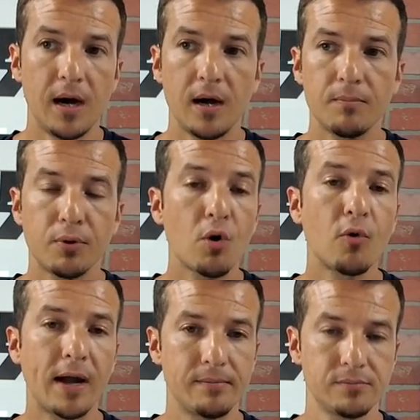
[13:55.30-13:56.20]

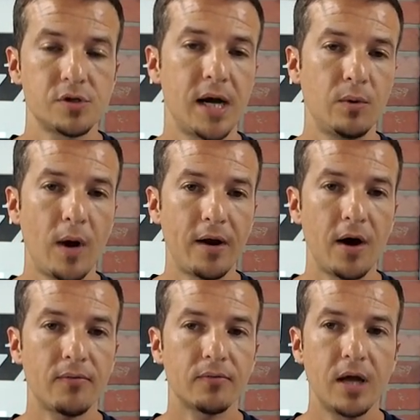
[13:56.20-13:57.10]
program trade went off.
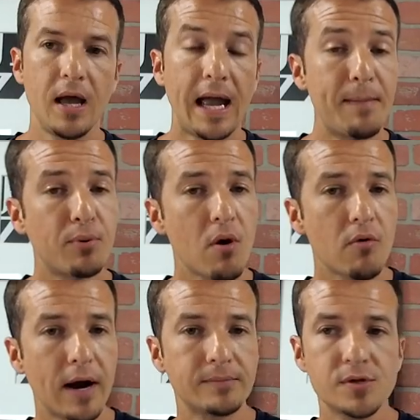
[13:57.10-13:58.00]
A
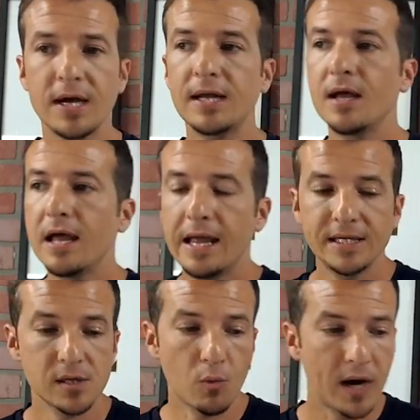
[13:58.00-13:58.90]
program trade is
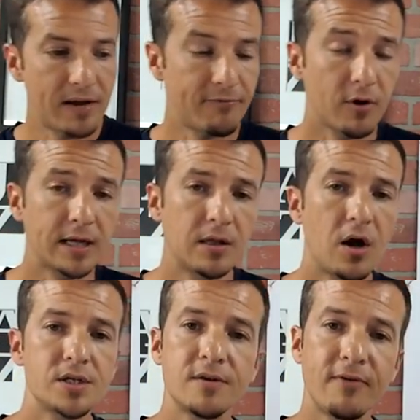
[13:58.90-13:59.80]
a way for a
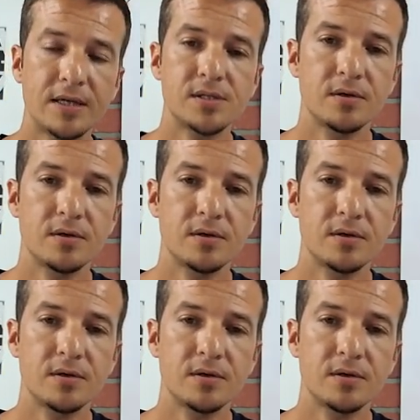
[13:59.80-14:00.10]
large investor,